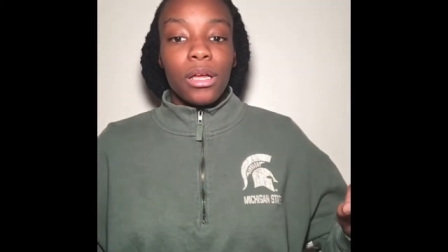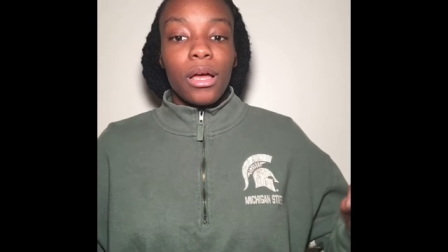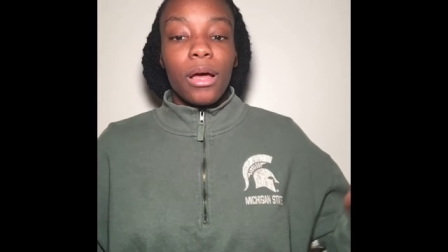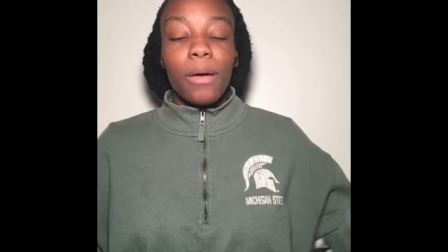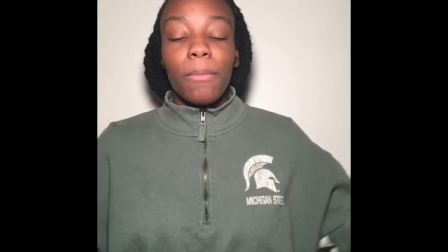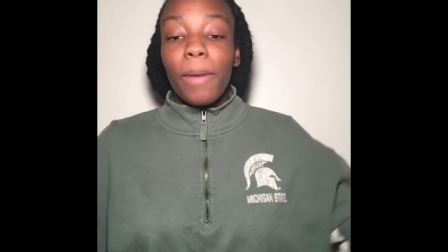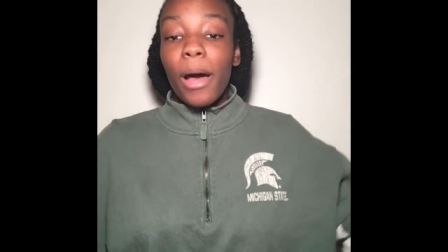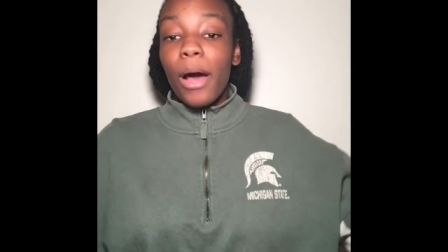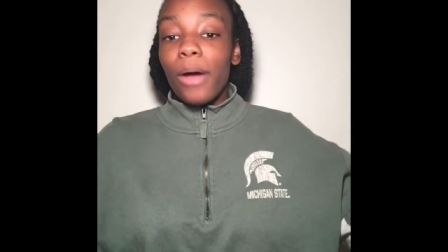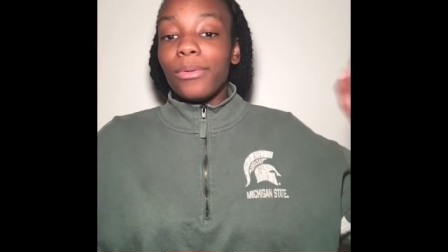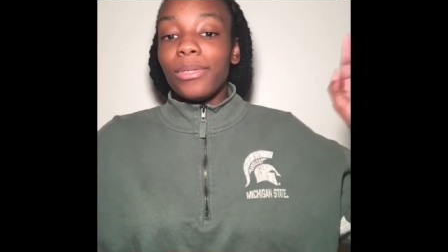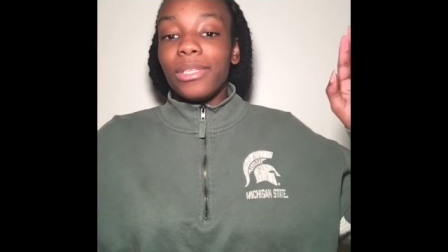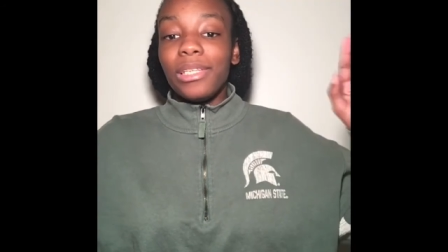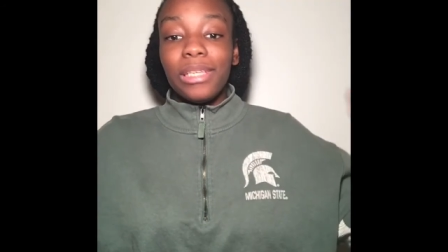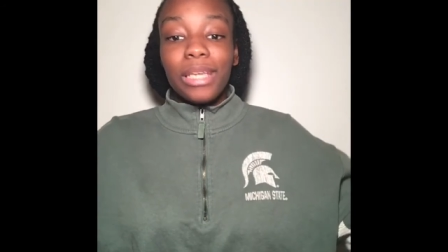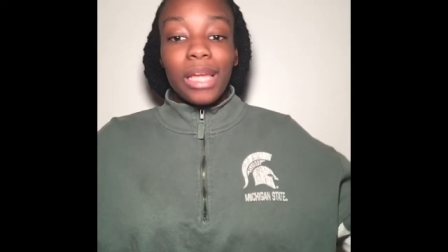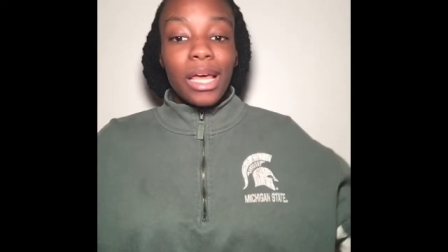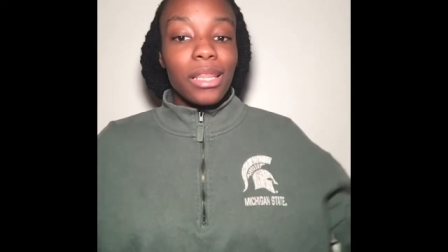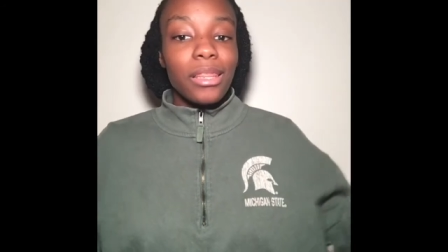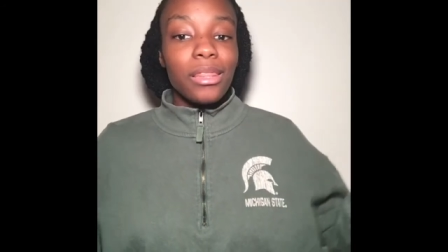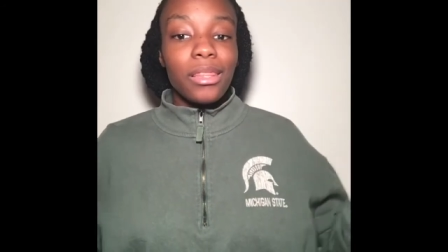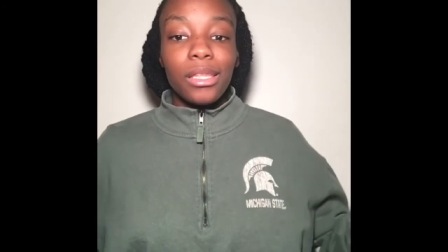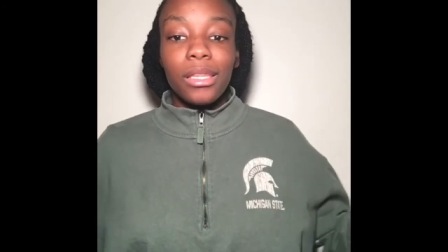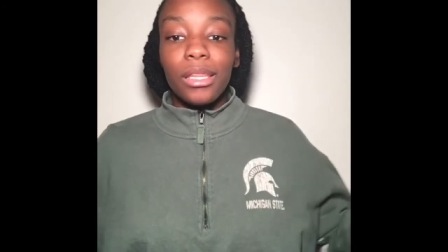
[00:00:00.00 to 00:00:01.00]
about
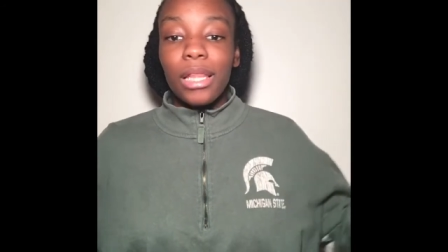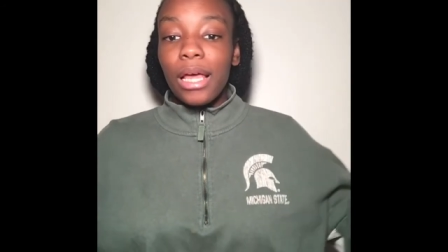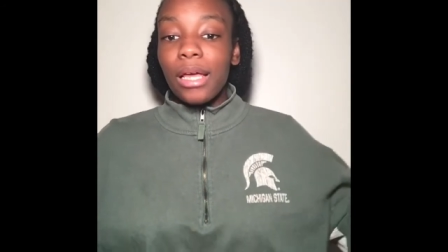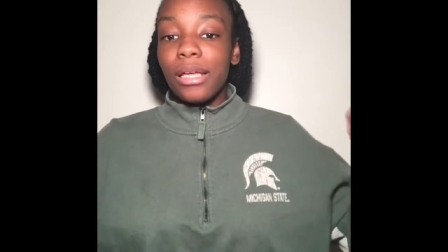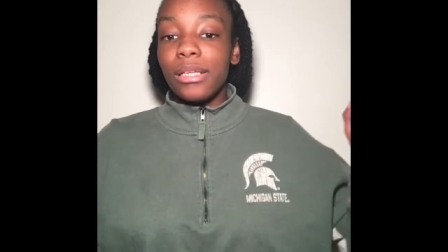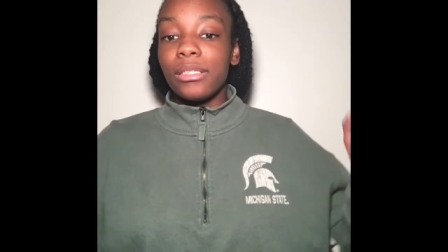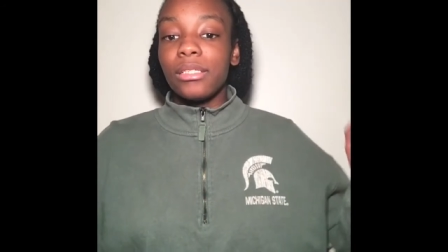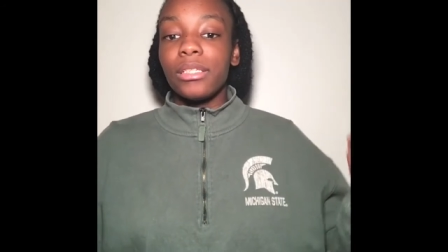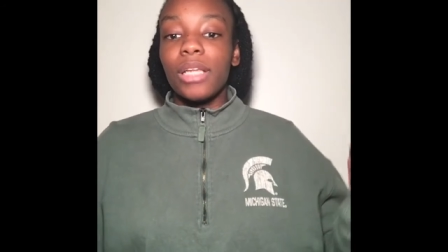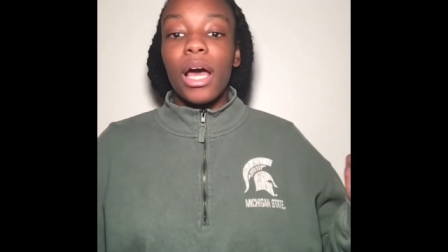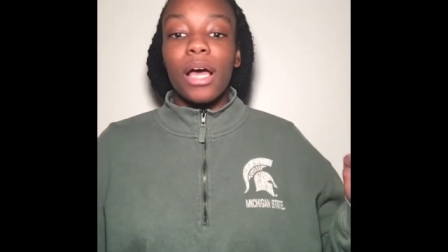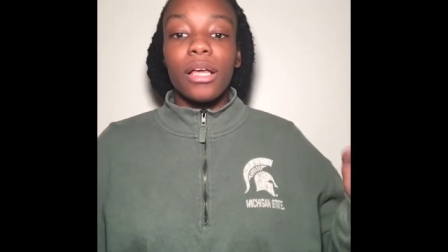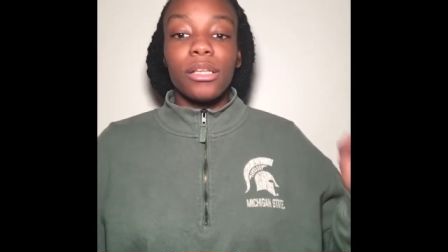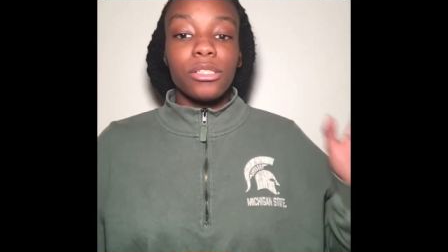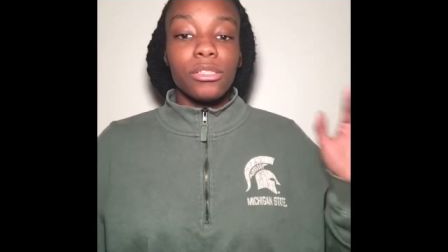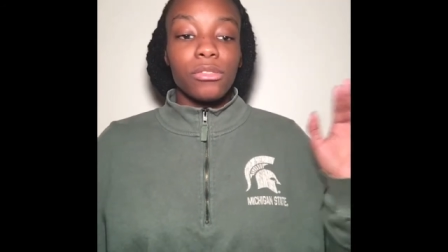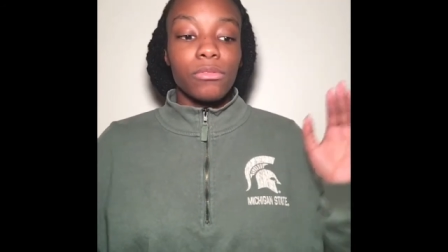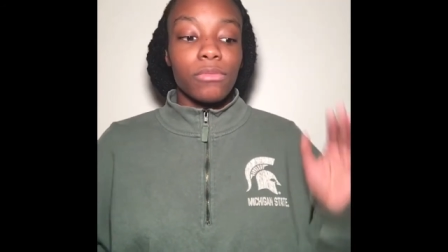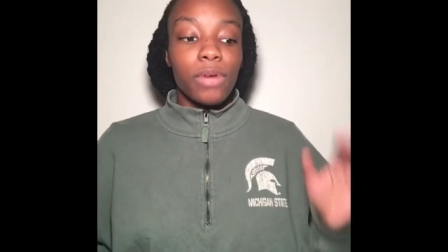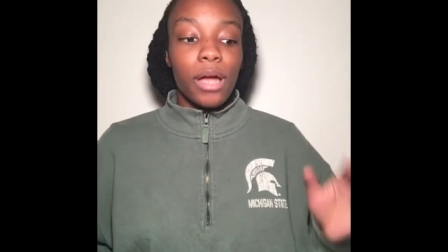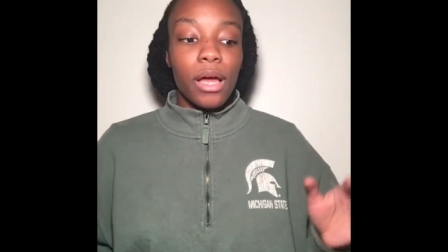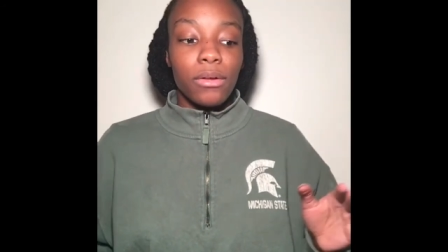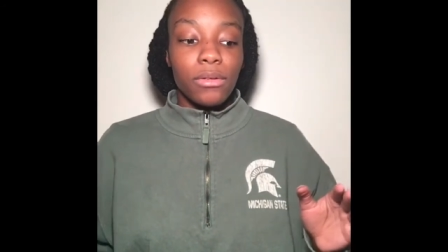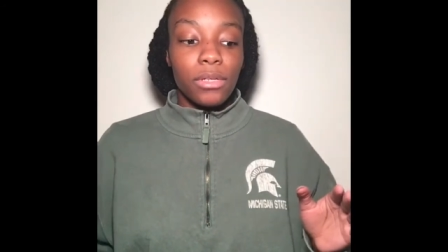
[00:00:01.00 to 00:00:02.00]
nothing that is not
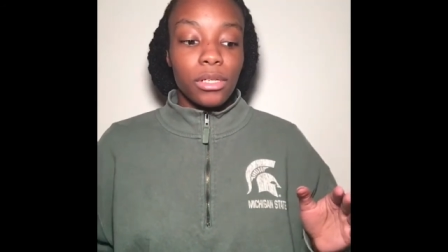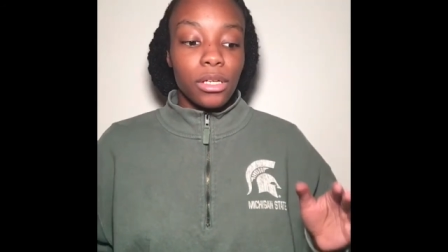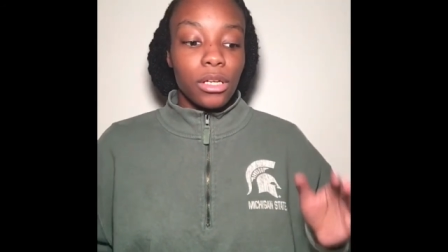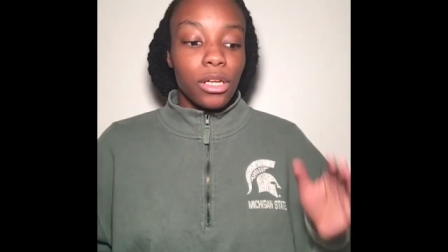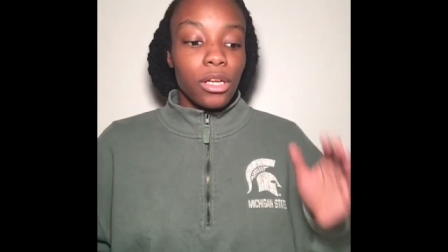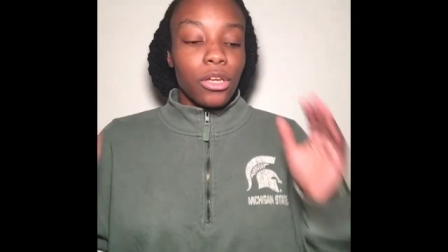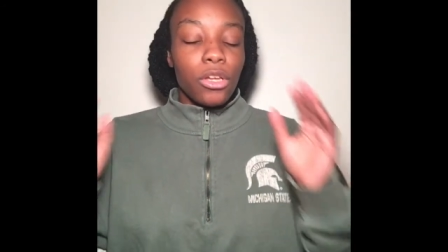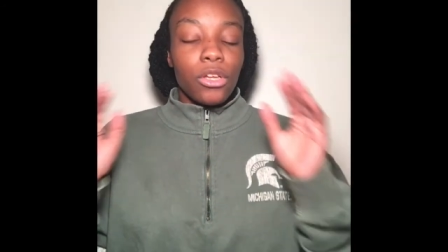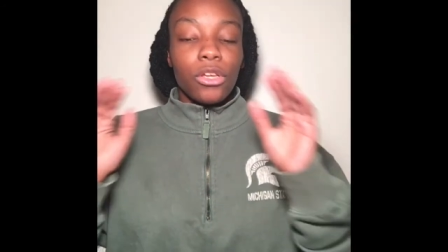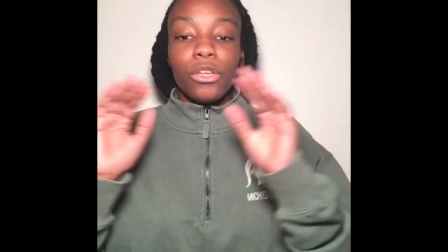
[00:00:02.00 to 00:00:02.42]
surrounding